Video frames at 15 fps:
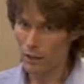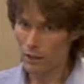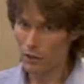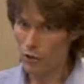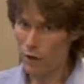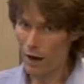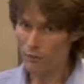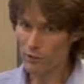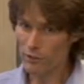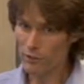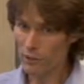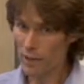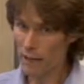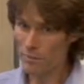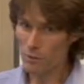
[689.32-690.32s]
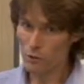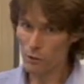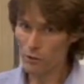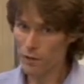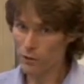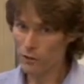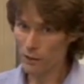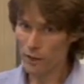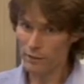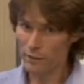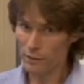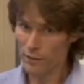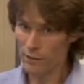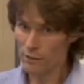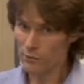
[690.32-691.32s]
you have to select between those
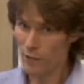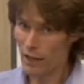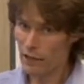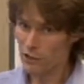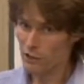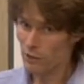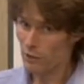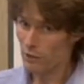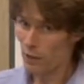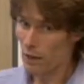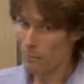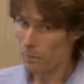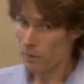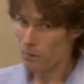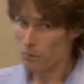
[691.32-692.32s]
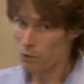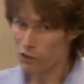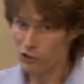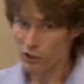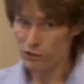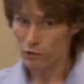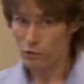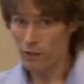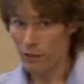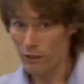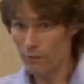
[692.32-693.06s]
ideas in relation to developing a project or an